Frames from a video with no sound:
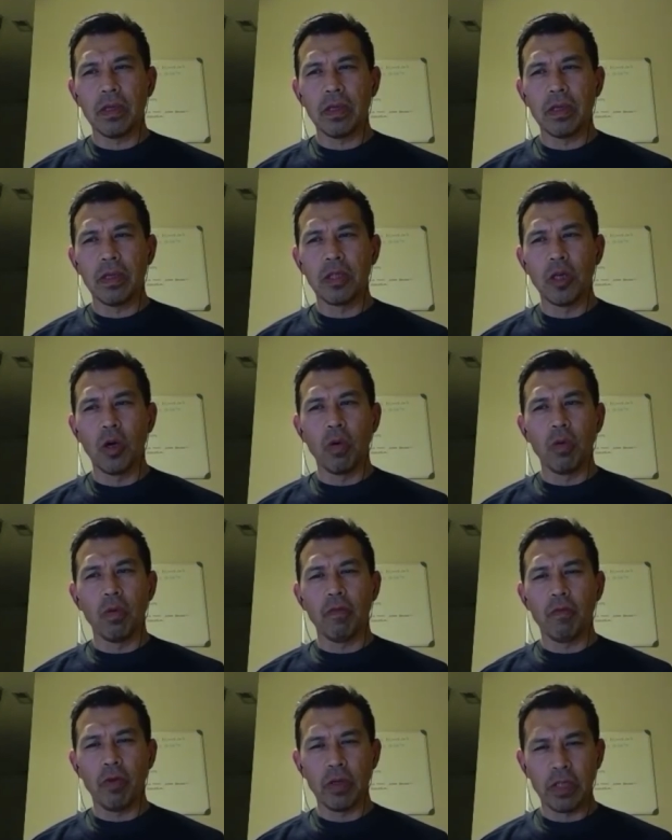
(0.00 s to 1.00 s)
so
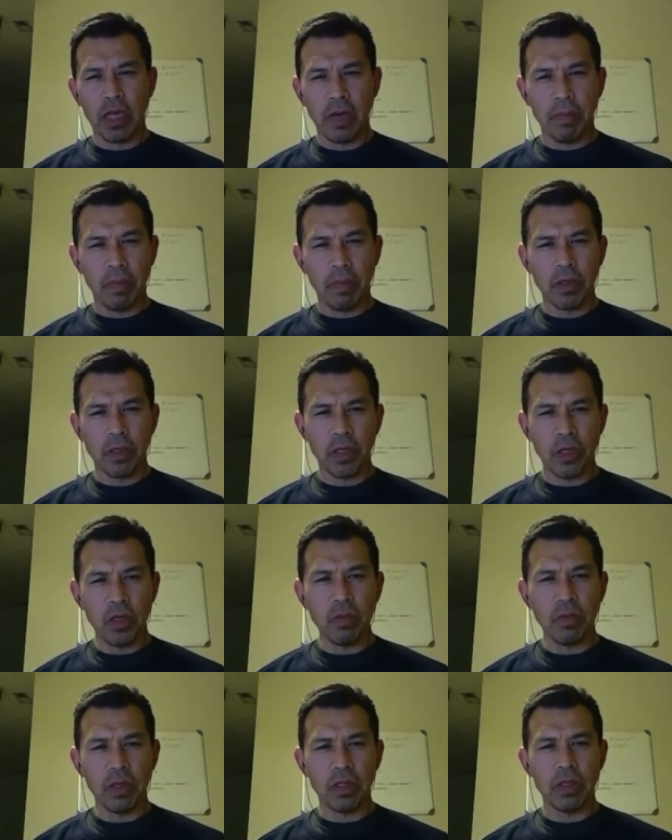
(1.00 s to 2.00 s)
for example, as
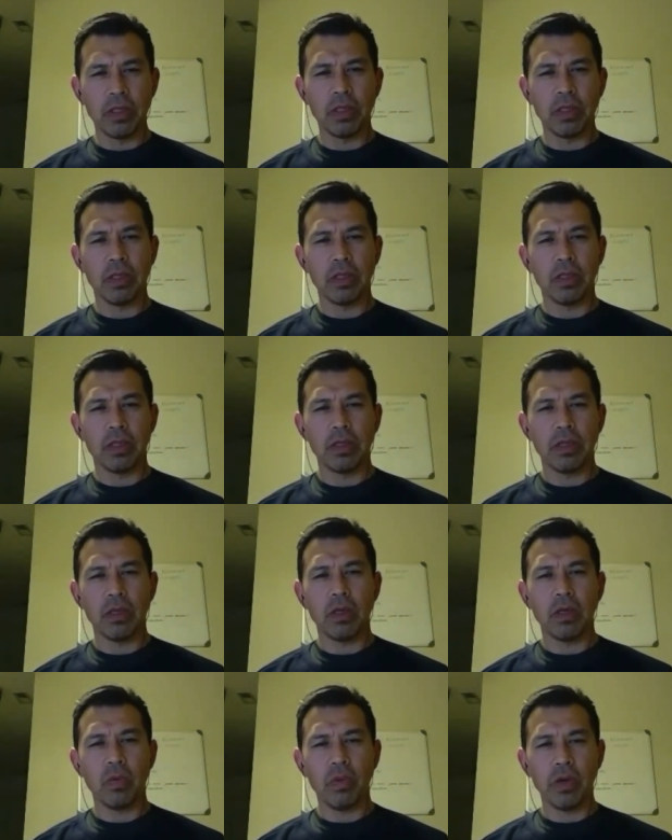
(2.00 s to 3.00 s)
humans,
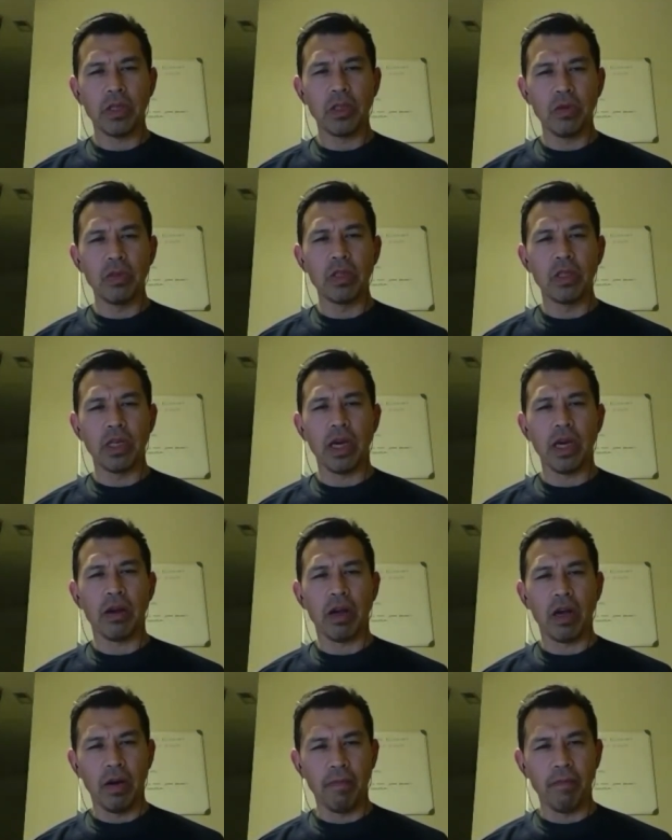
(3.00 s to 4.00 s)
we do desire
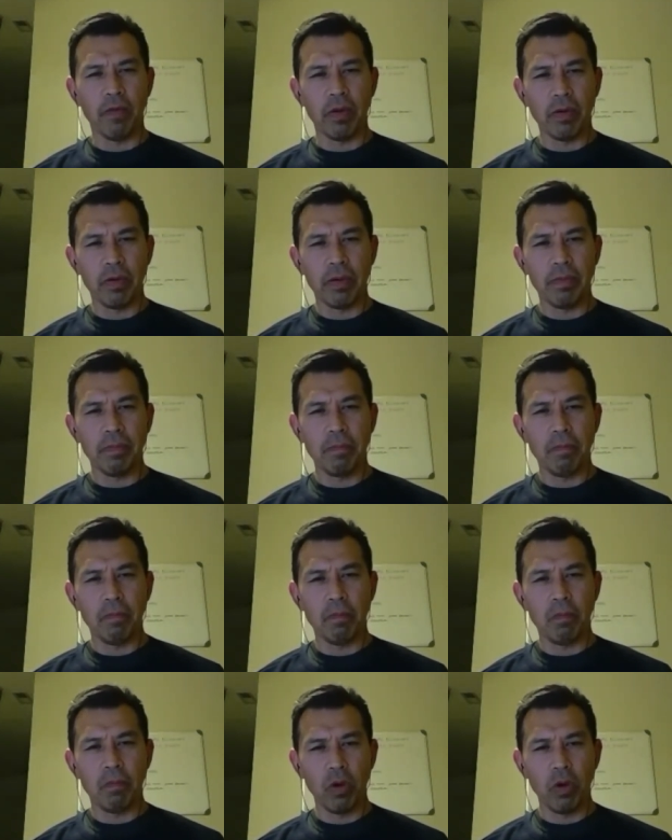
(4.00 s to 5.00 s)
comfort
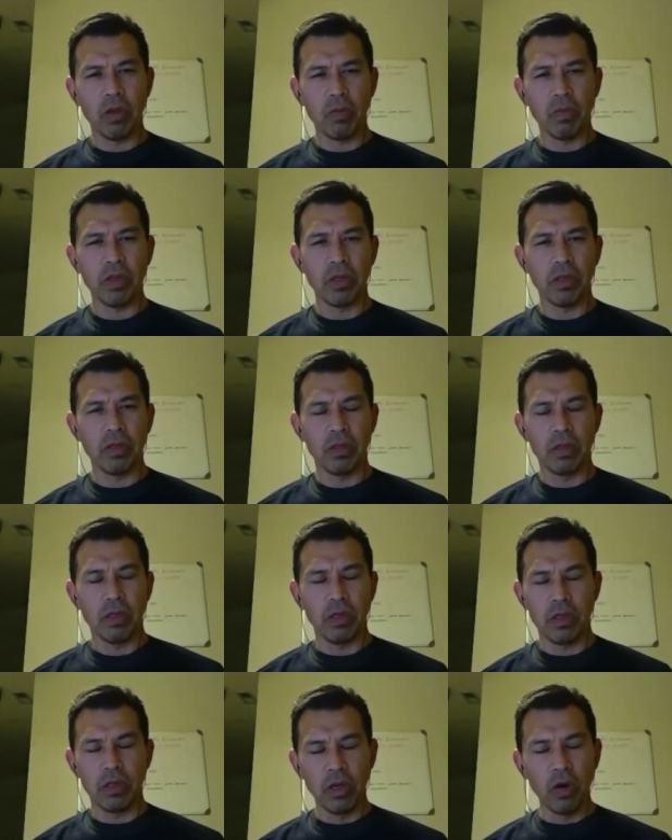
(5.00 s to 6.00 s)
more than
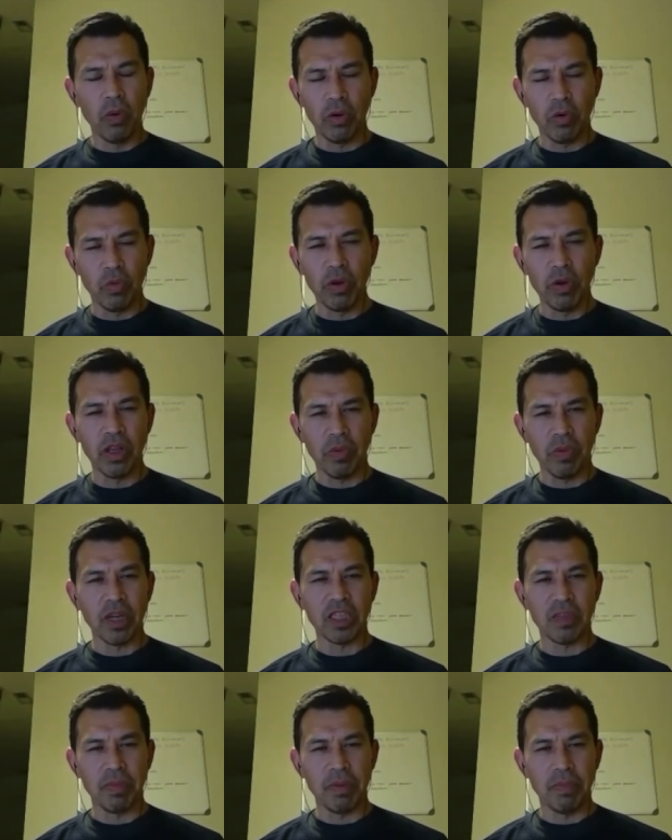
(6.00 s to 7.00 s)
no one really
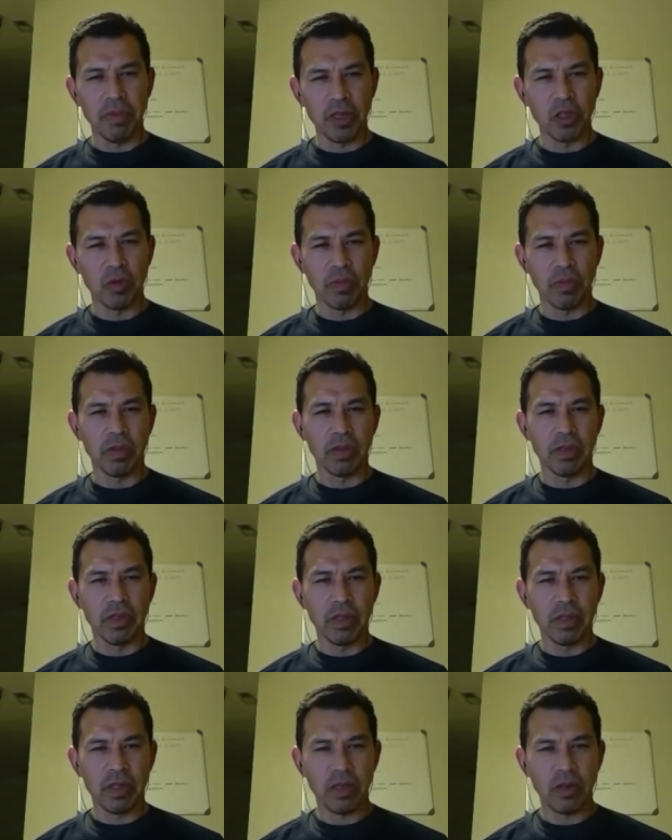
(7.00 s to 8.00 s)
wants to be miserable
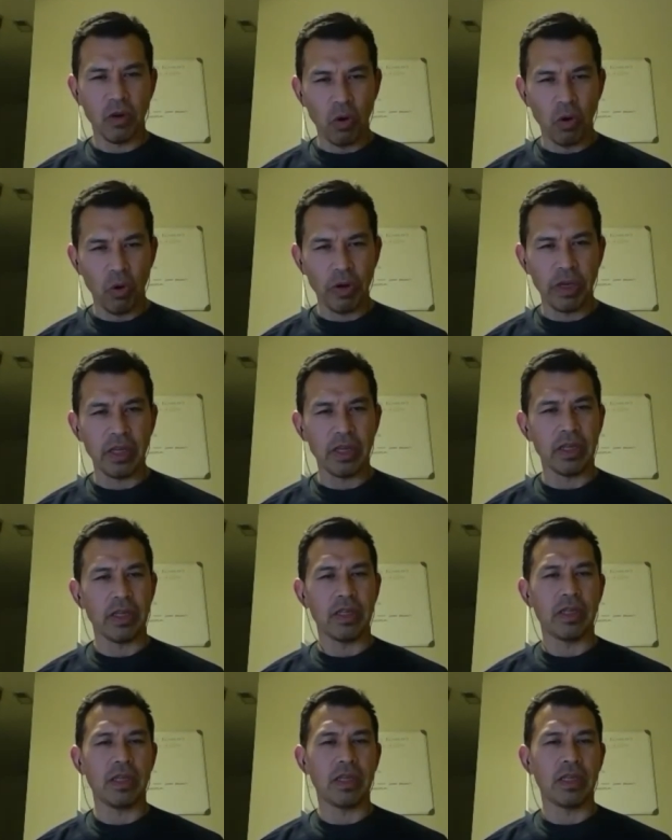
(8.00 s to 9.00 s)
and hurting and
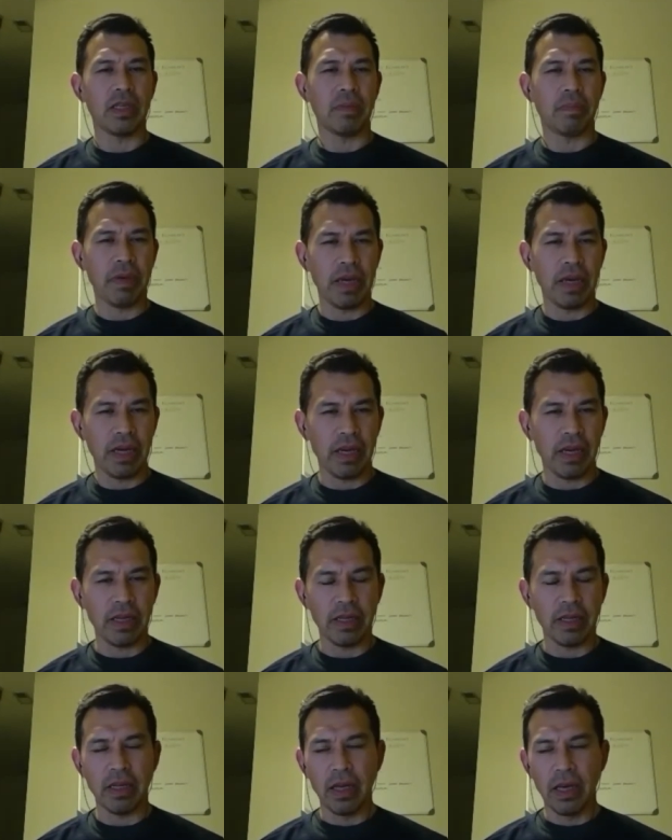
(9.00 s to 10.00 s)
in
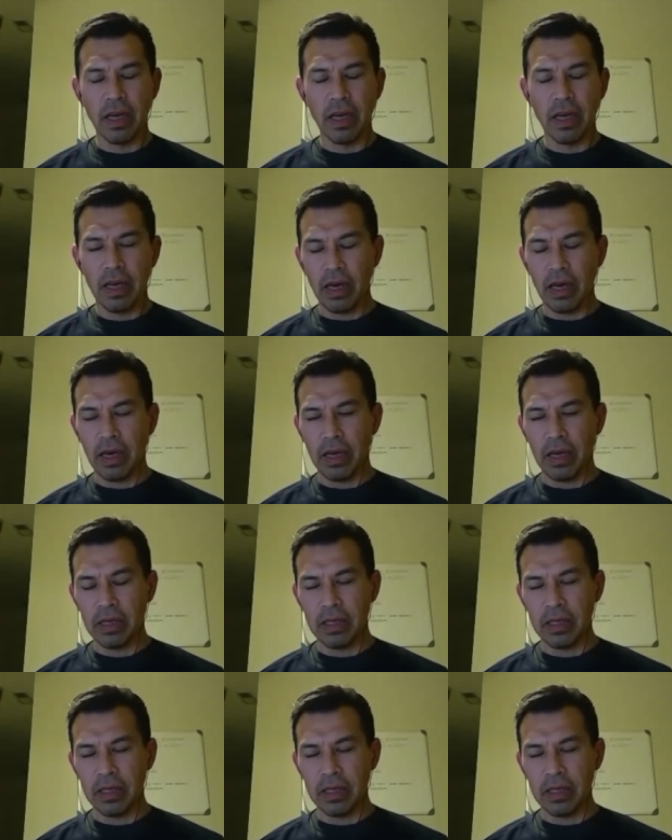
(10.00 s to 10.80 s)
pain and